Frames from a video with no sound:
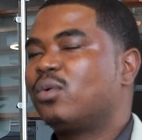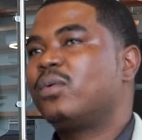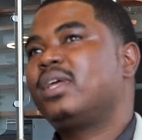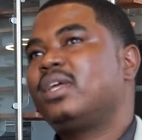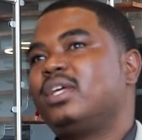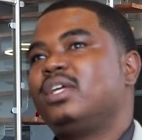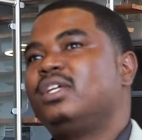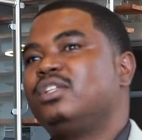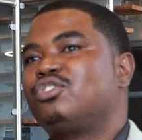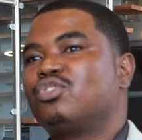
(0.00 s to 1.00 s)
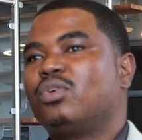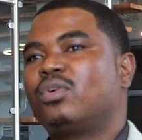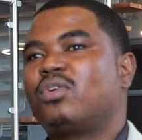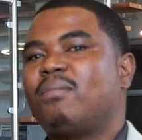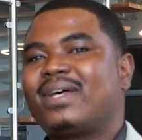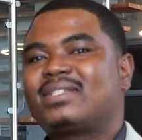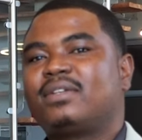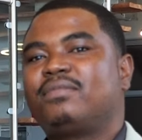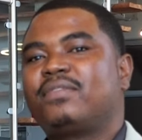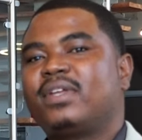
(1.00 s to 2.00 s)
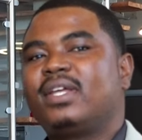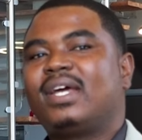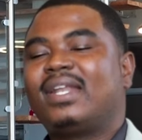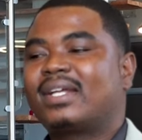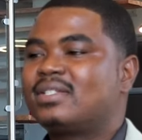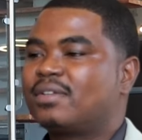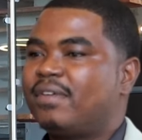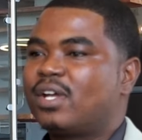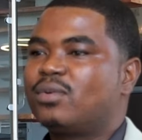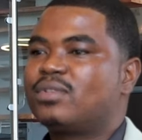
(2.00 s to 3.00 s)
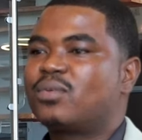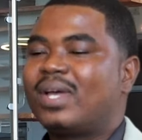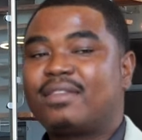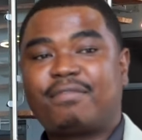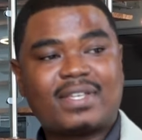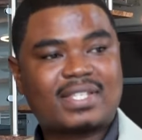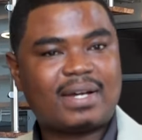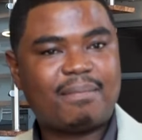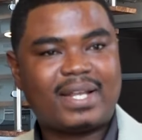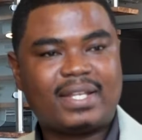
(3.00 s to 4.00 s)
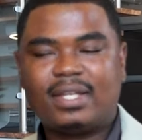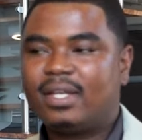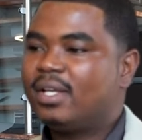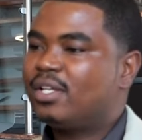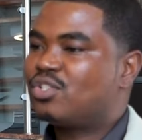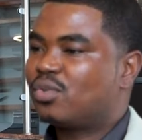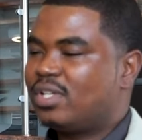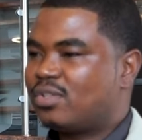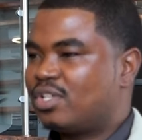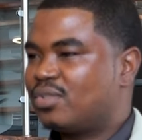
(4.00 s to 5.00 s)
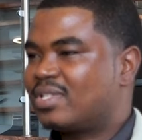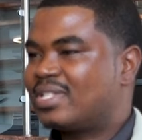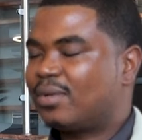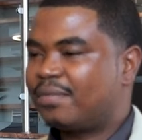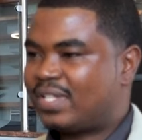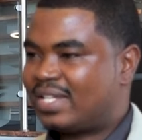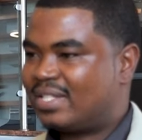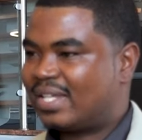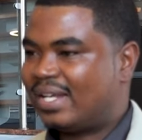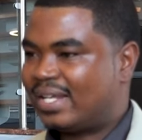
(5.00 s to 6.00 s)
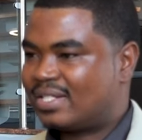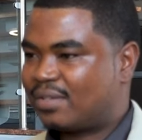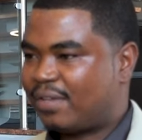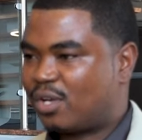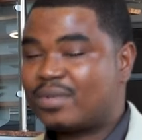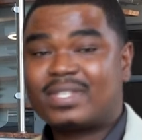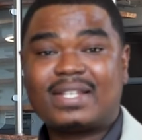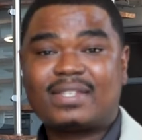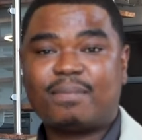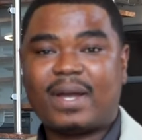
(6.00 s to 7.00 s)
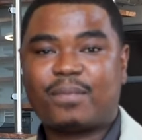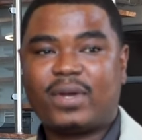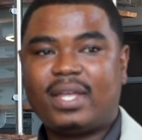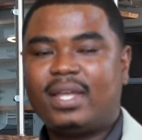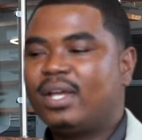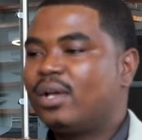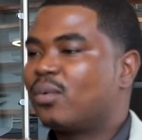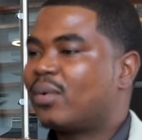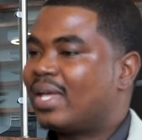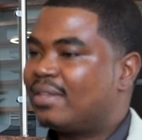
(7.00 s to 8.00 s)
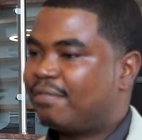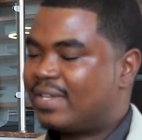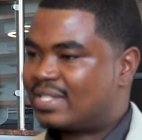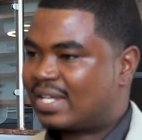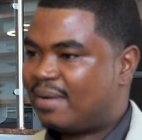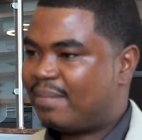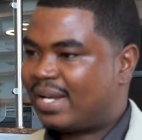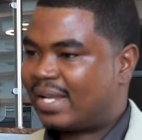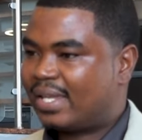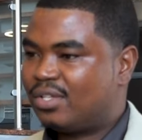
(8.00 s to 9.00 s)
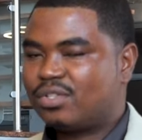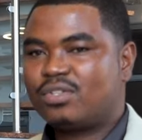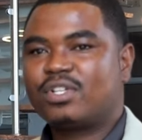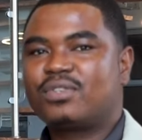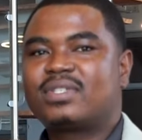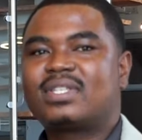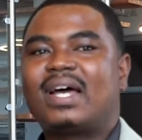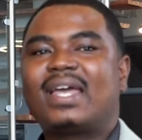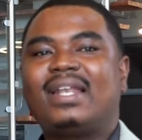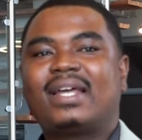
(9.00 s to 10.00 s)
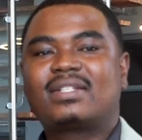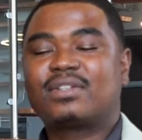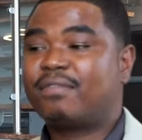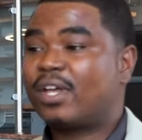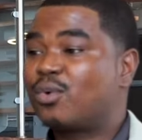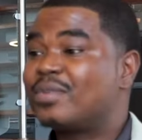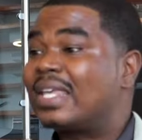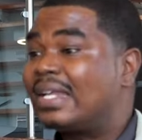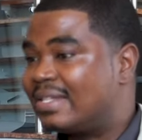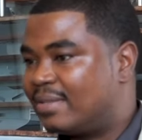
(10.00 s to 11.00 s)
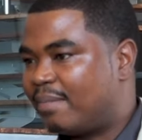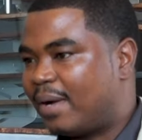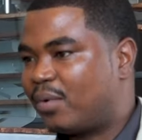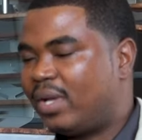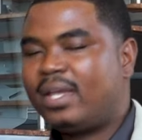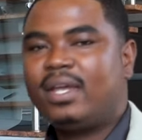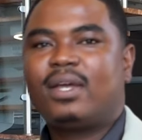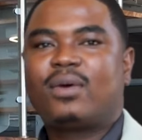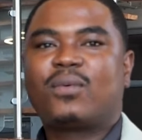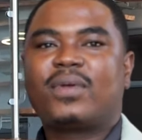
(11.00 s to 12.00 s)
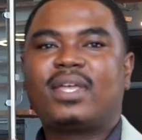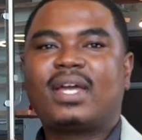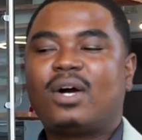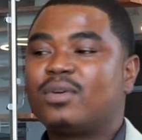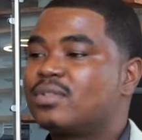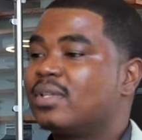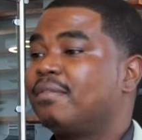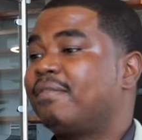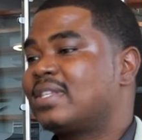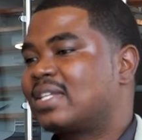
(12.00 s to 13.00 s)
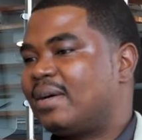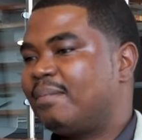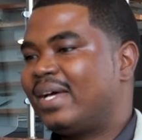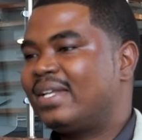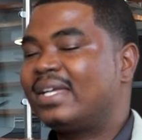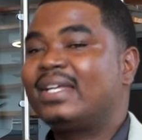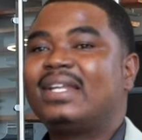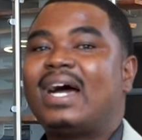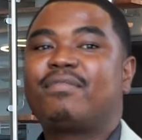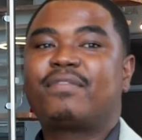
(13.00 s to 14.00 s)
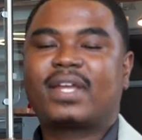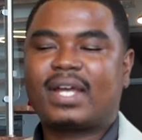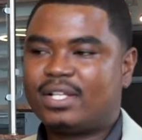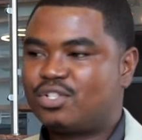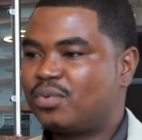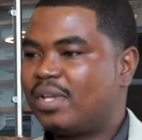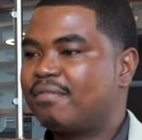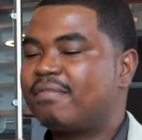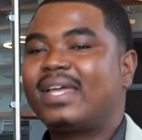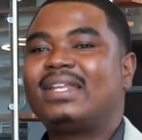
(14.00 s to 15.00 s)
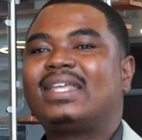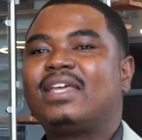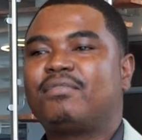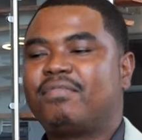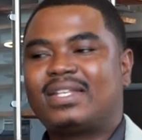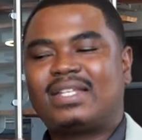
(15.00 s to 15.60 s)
We do combustion-free electric vehicles. We are the first company to introduce self-charging electric vehicles in Zimbabwe. Mm-hmm. We are the first company again to introduce electric vehicles in Zimbabwe. We are also the first company in Africa to have an EV